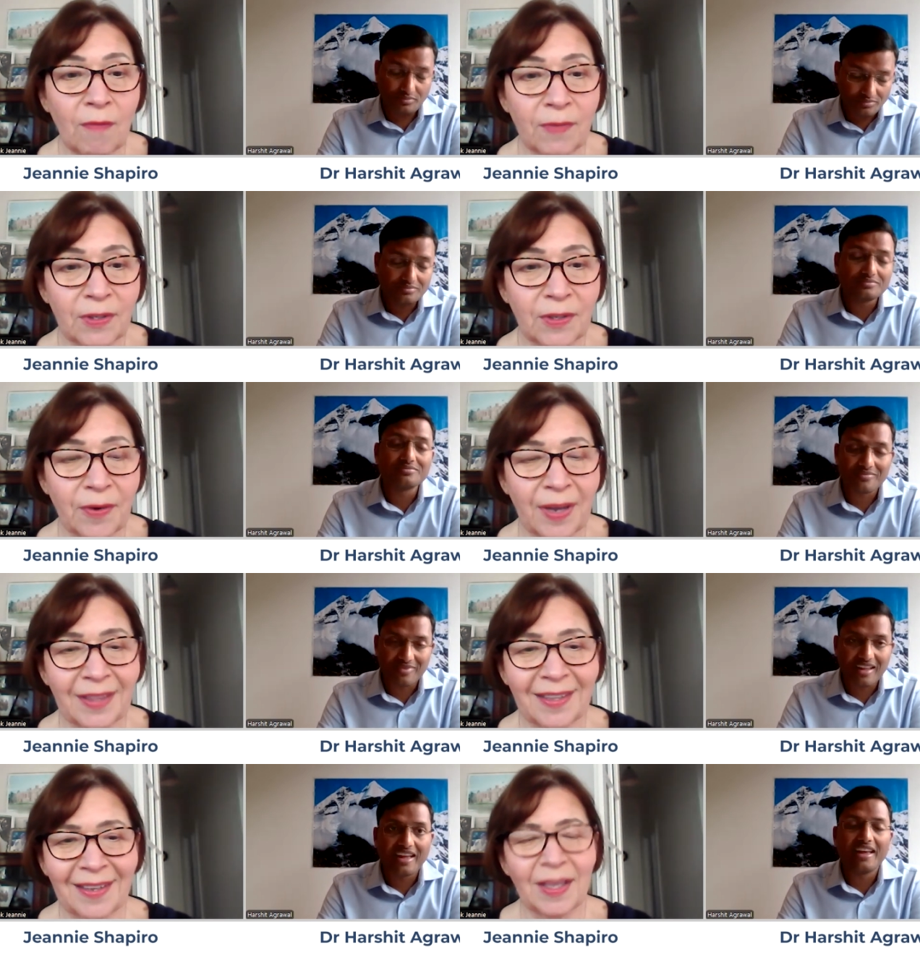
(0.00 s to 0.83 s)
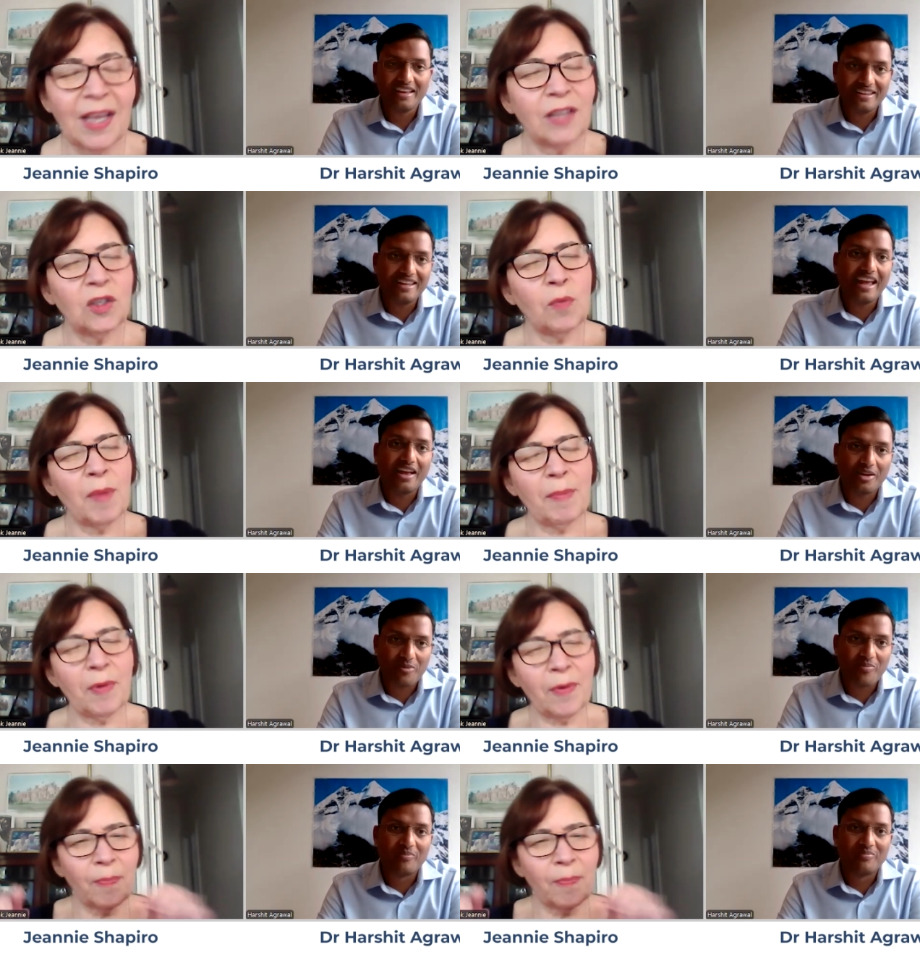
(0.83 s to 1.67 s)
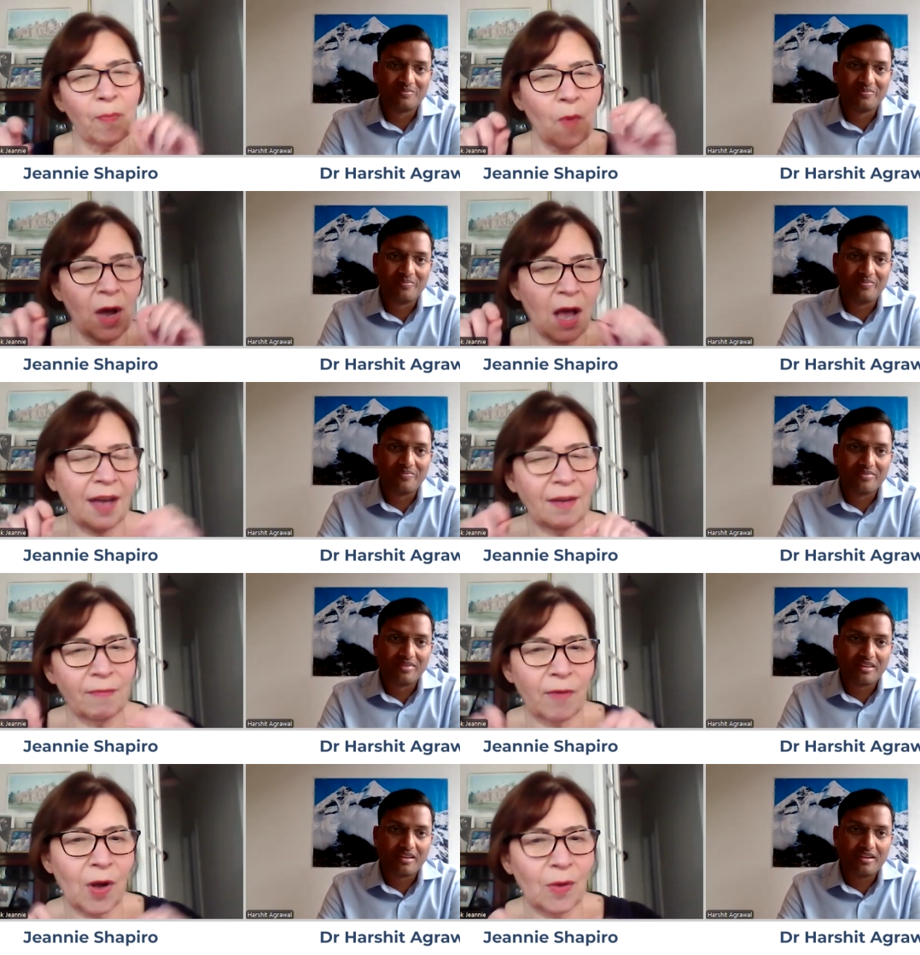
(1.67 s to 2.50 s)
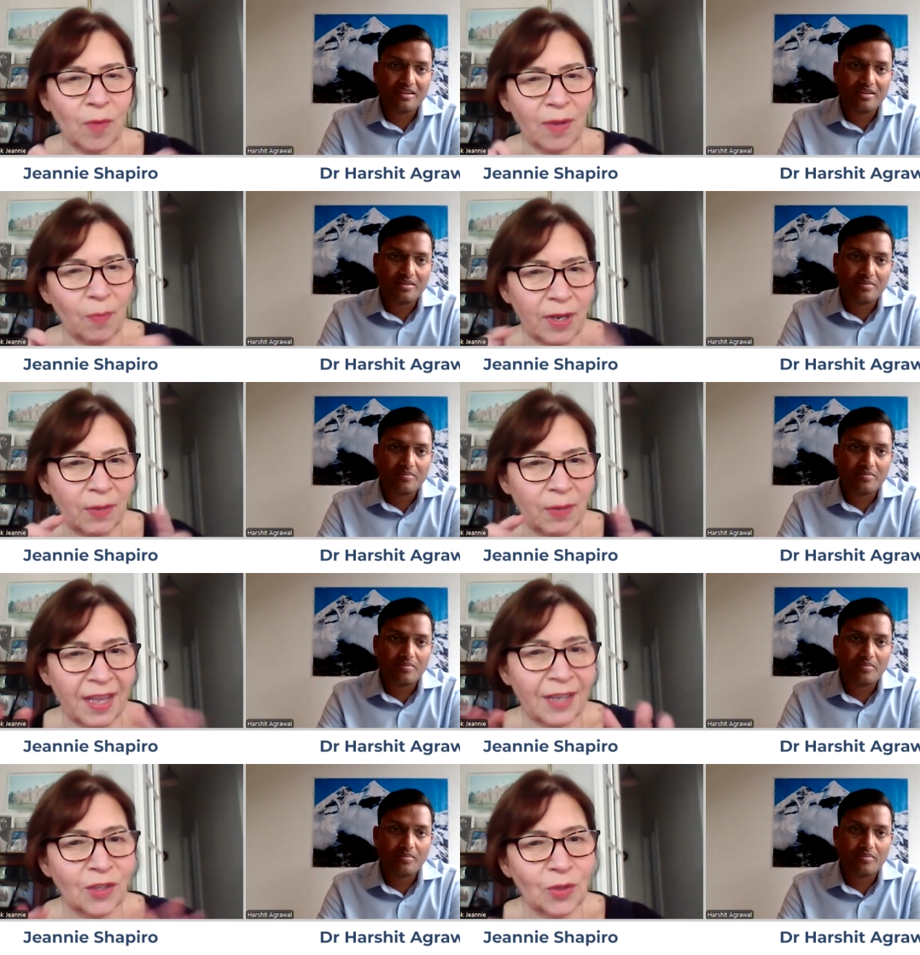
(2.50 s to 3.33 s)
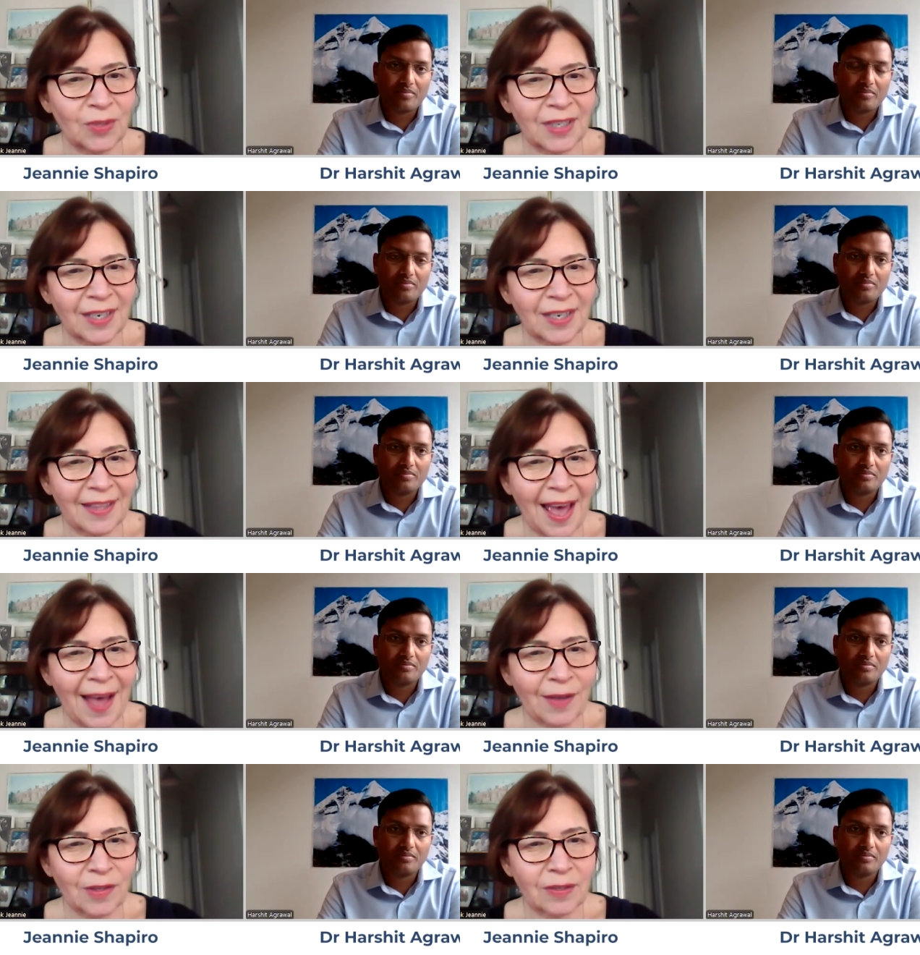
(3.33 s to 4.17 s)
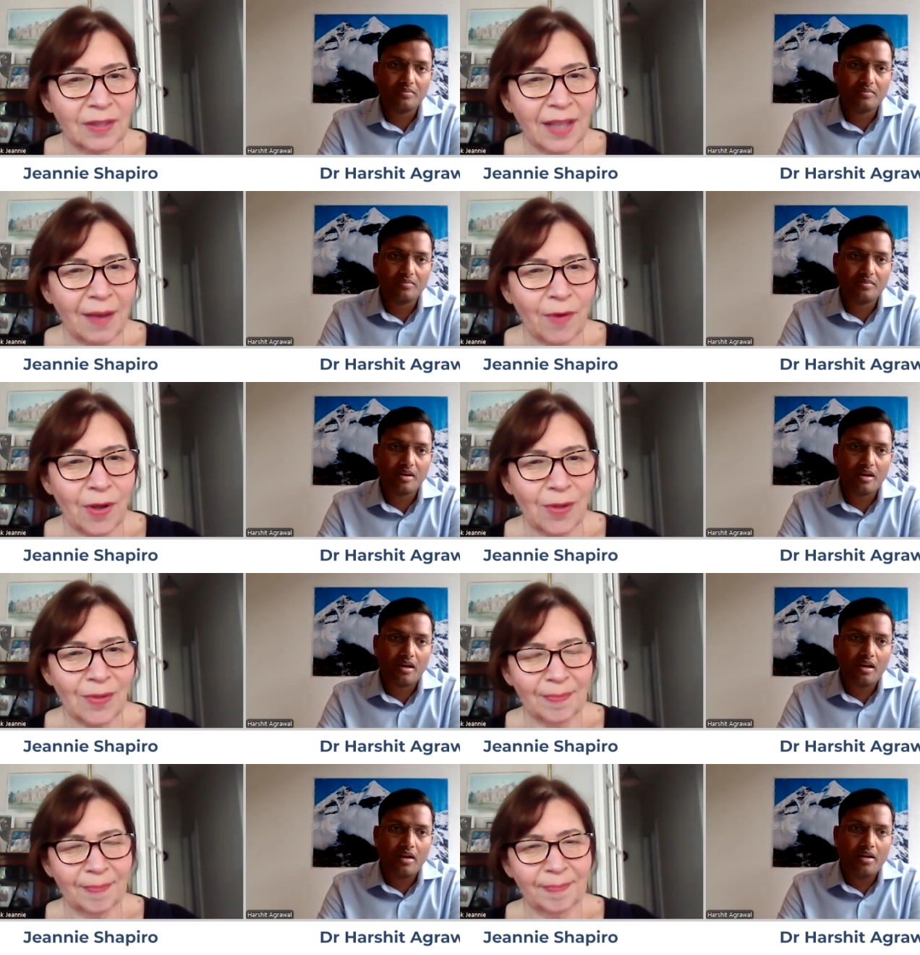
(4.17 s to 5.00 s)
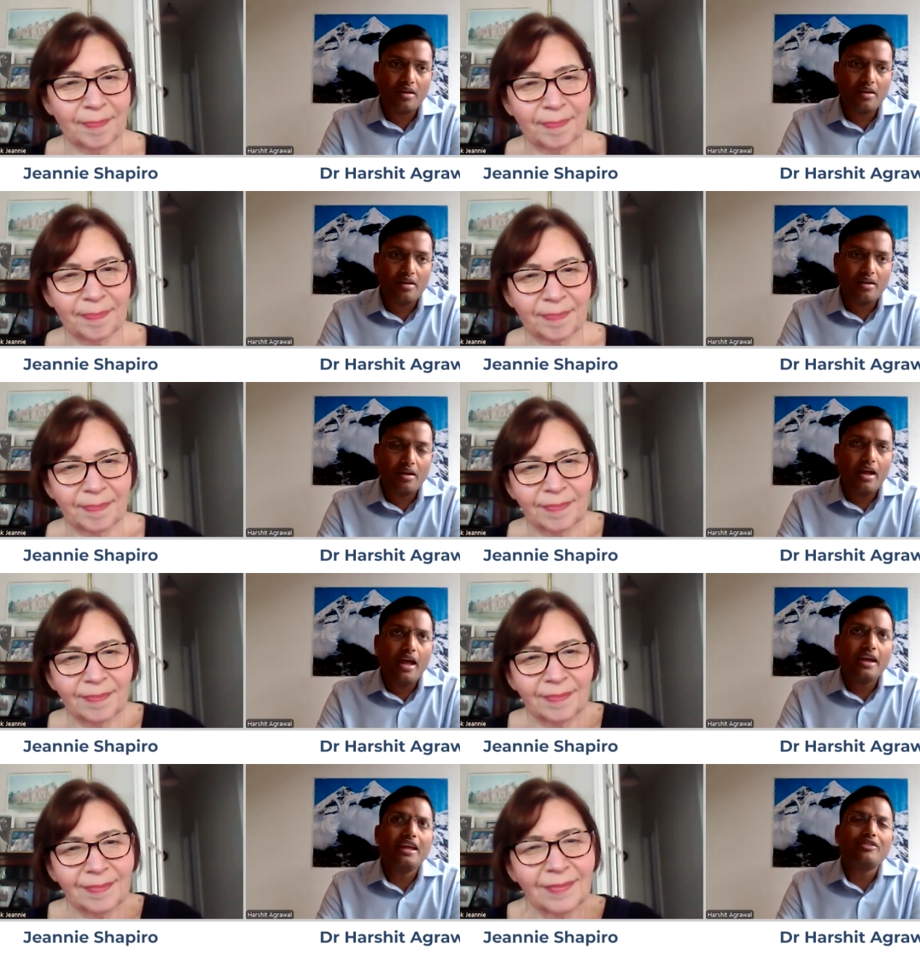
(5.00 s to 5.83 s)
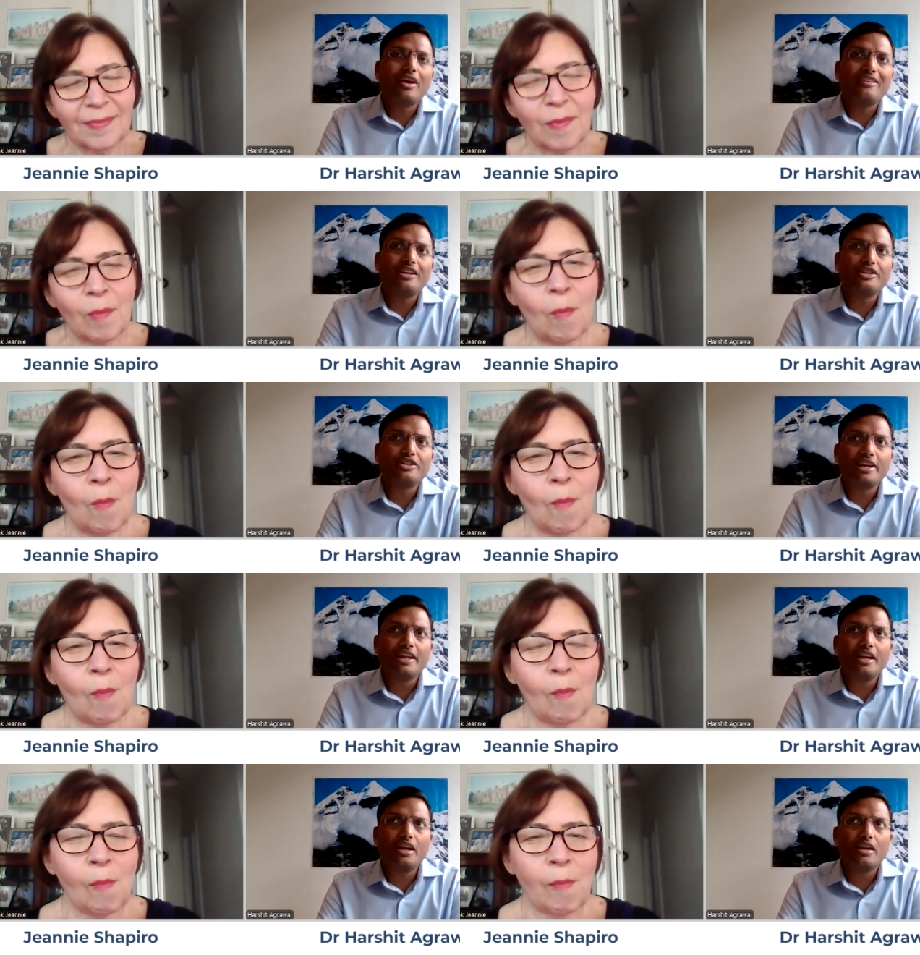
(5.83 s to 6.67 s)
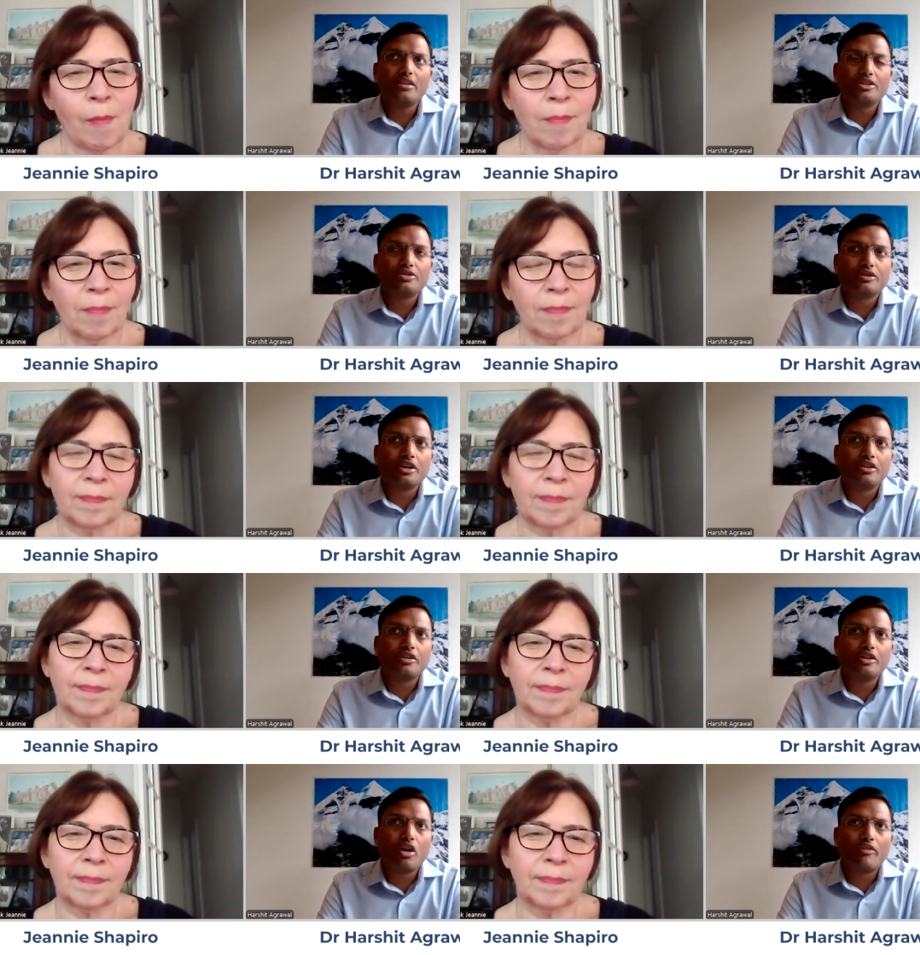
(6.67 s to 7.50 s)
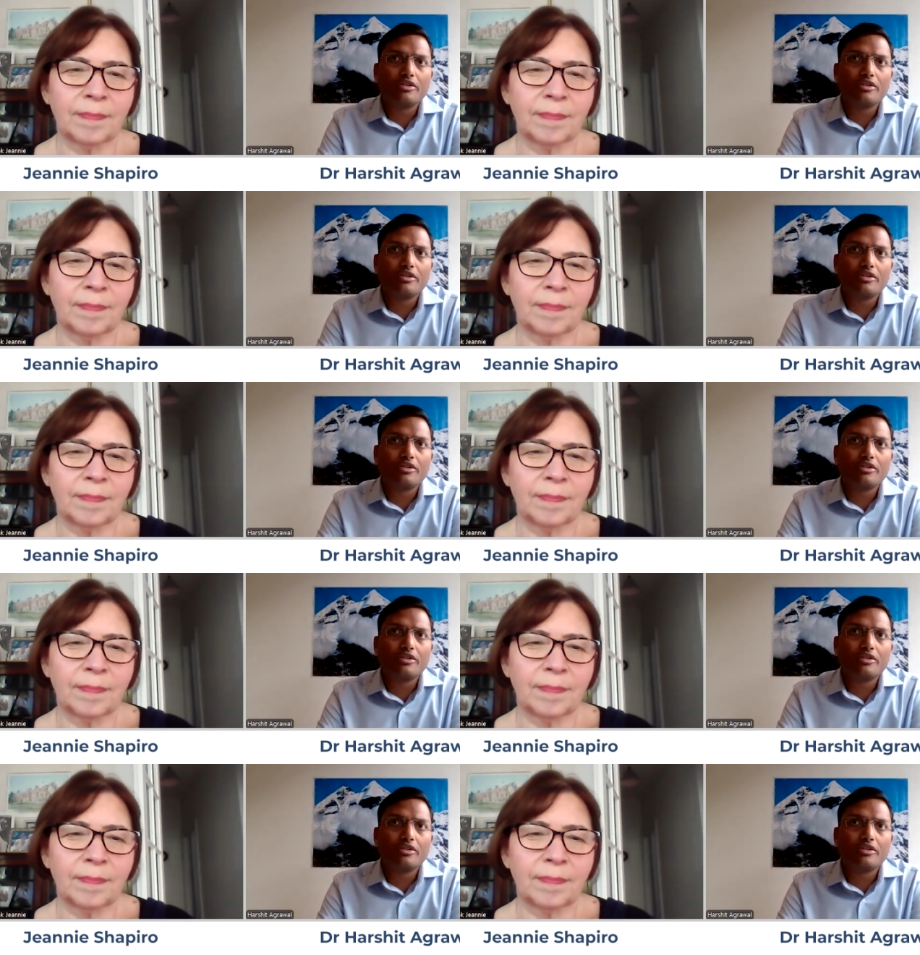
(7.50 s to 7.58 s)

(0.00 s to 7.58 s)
Speaker 1: officer at the. Do you remember what kind of role, what what things you did at the house in that role?
Speaker 2: Yes, essentially uh, the student duty